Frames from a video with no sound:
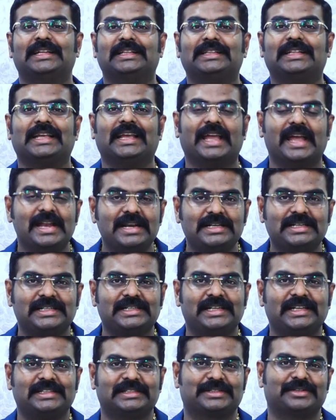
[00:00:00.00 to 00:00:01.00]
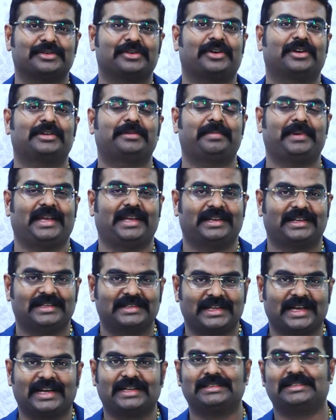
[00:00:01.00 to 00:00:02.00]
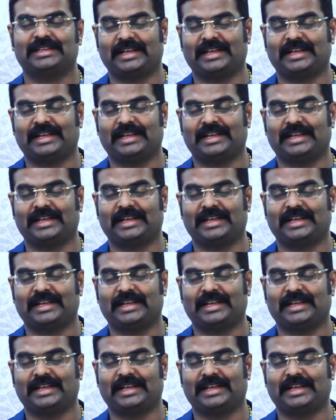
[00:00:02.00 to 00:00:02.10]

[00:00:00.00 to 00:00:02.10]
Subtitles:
the entities do not pay any tax.